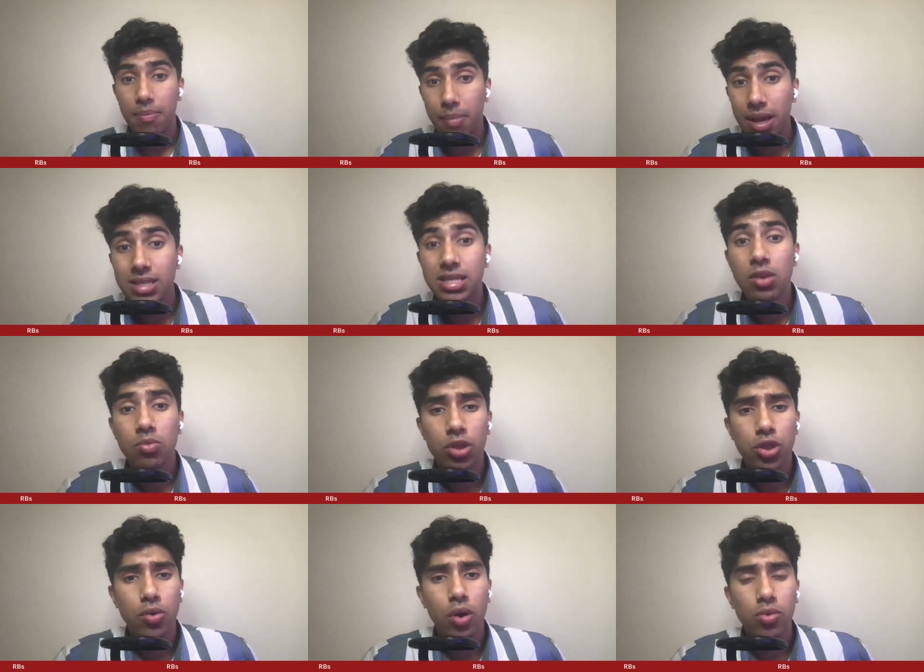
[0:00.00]
mixed in
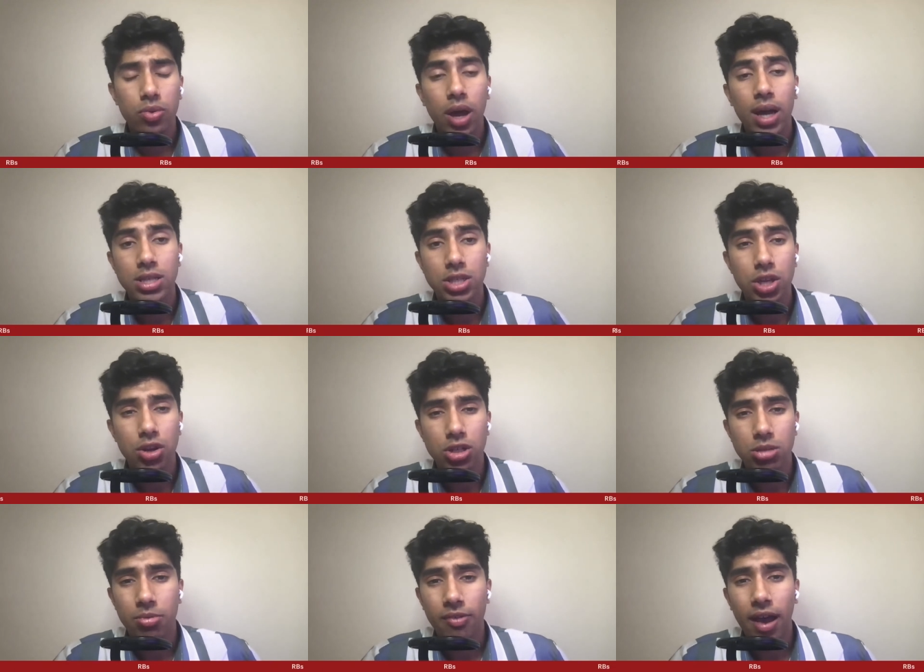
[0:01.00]
with our own thoughts,
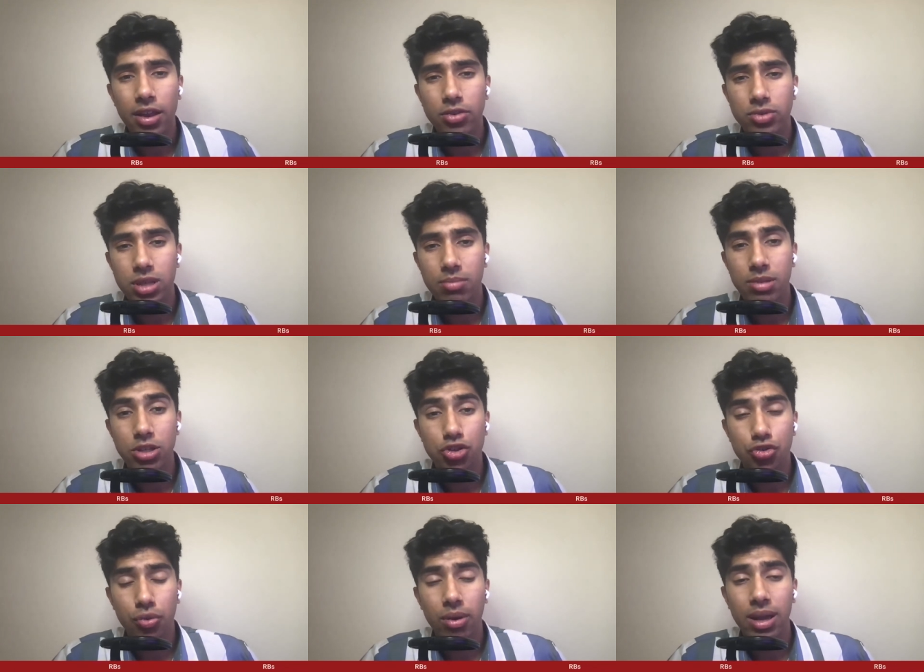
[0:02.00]
to provide you some
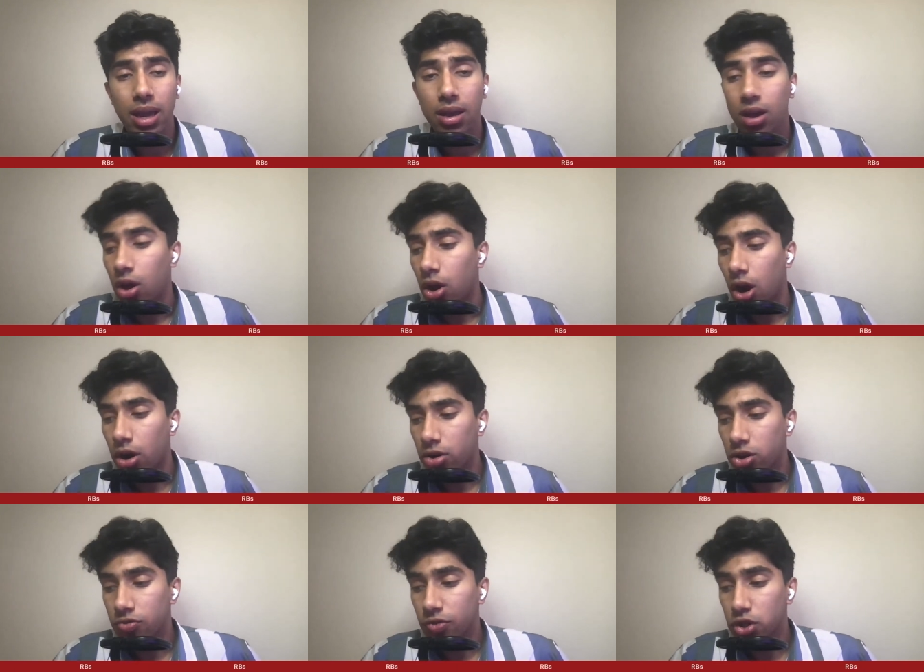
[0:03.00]
intriguing
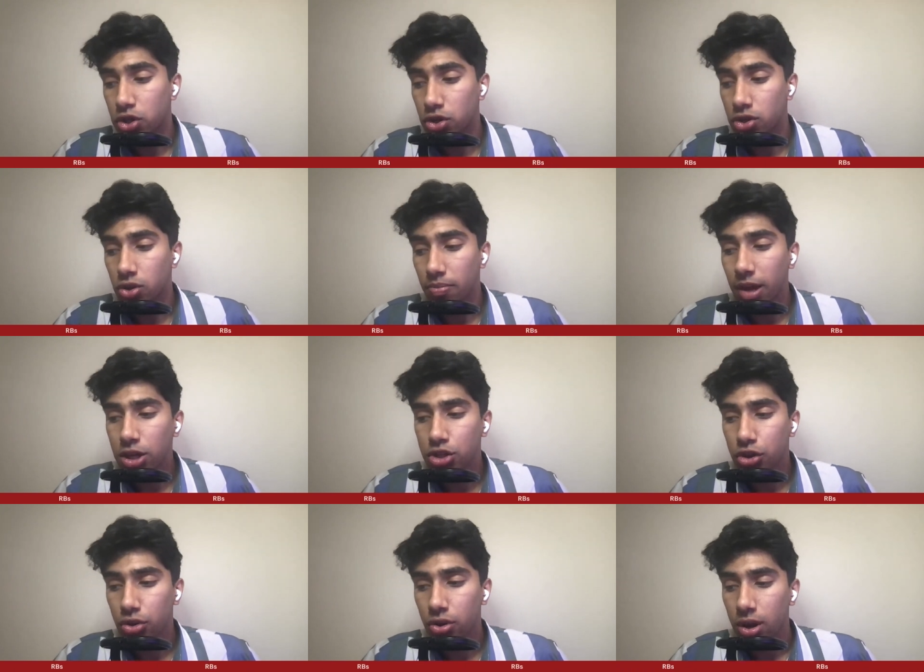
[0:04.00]
articles for sure. So make
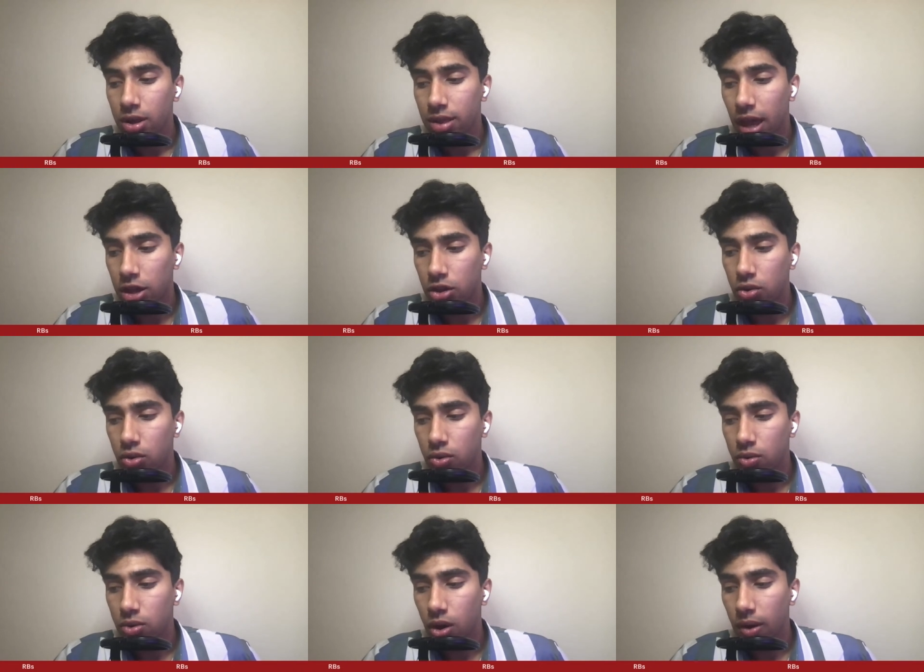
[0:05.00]
sure that
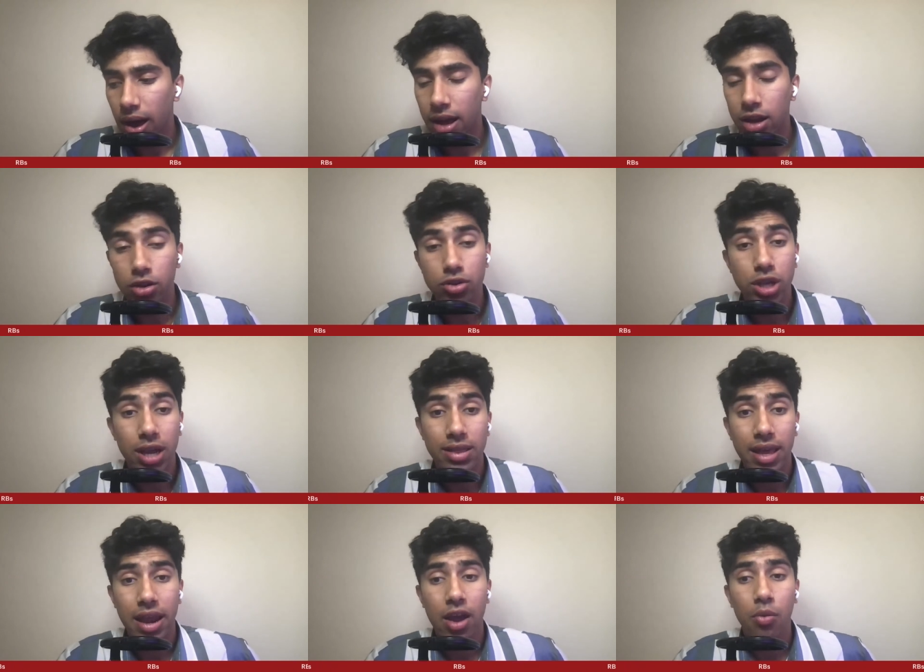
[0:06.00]
you go ahead and you
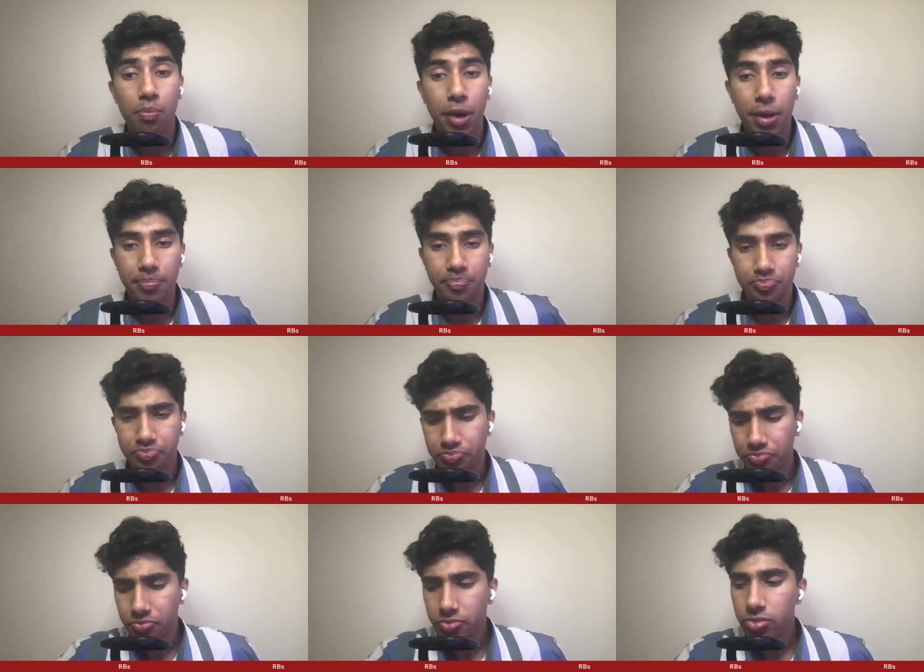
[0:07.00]
check that out. But
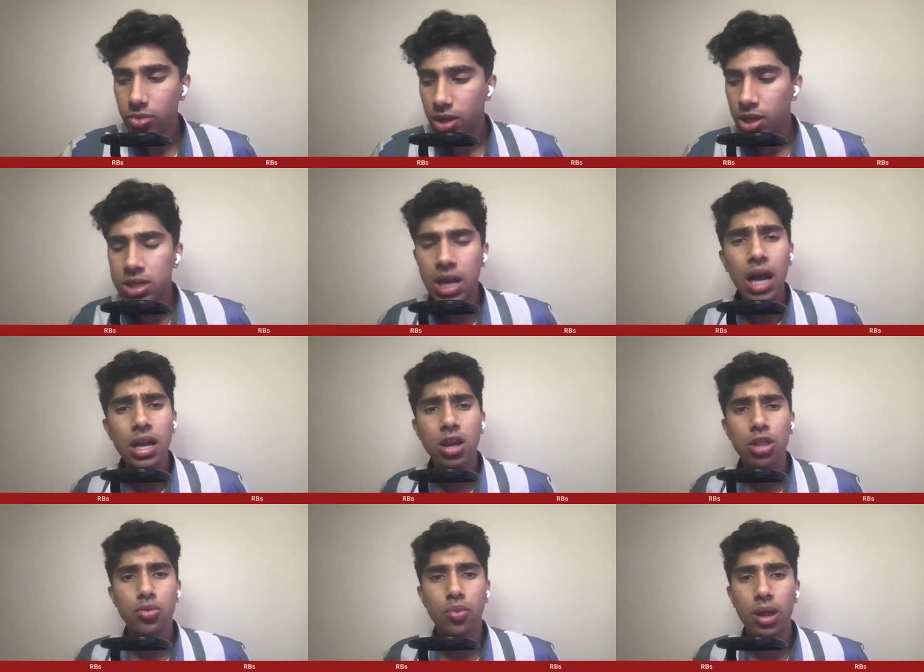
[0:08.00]

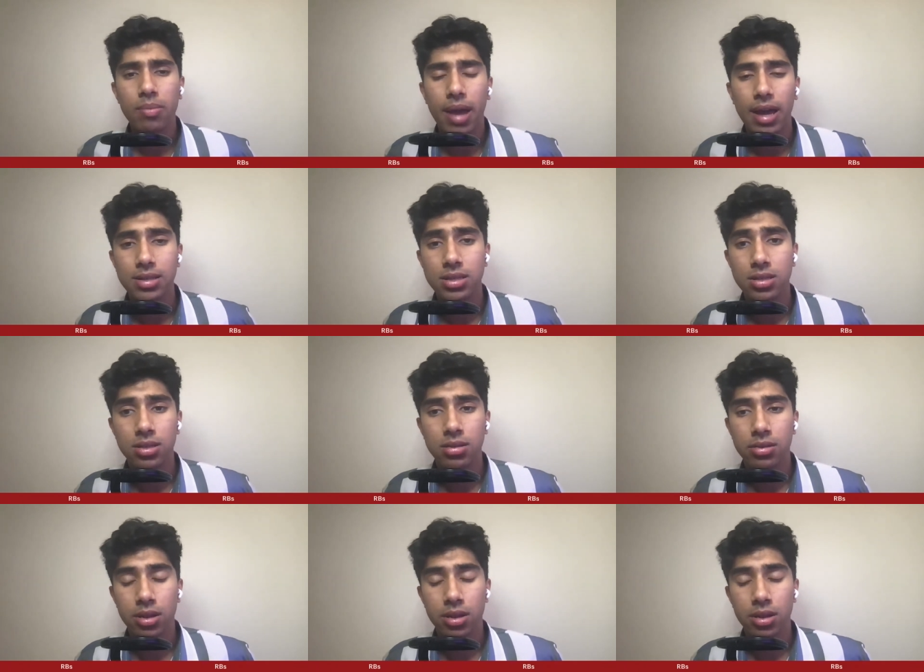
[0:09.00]
talking on the running backs,